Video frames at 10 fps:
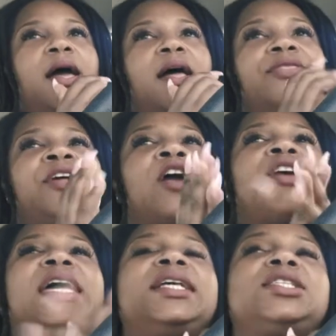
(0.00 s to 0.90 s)
there
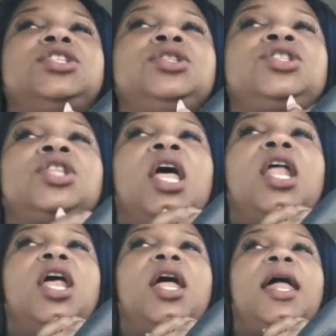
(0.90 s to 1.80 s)
is
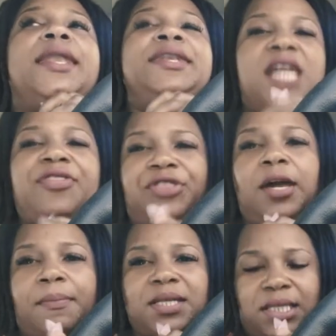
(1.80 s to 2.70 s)

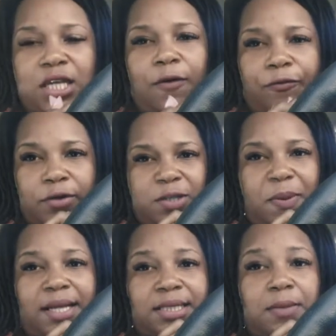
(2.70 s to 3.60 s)
nothing but
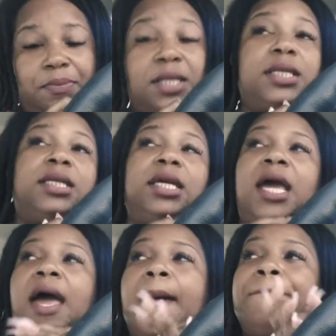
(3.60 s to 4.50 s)
self-responsibility,
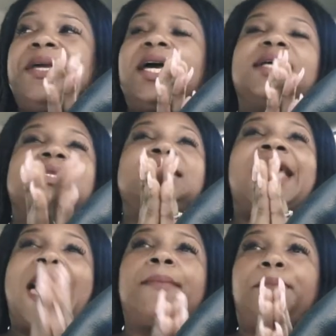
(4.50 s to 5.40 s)
because
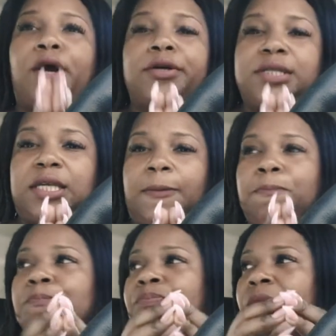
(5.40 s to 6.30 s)
that person
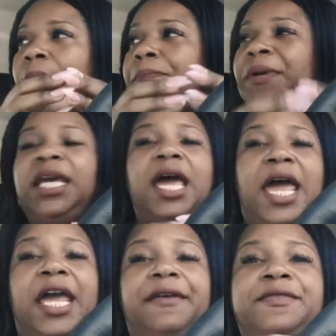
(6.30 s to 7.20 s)

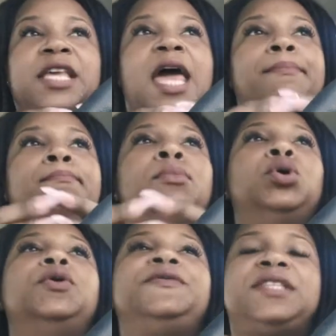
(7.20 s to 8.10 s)
behaves and
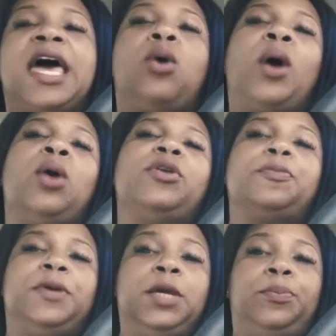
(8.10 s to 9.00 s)
moves that way with
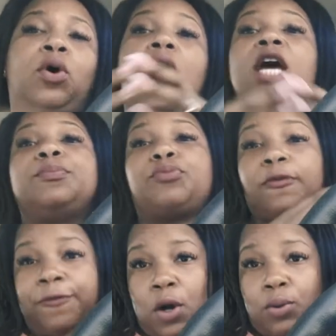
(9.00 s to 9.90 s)
people
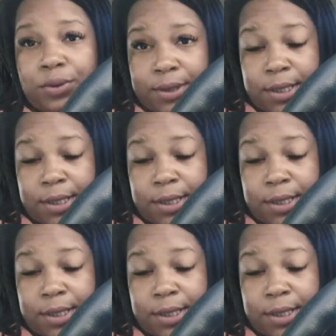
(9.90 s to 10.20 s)
unprovoked.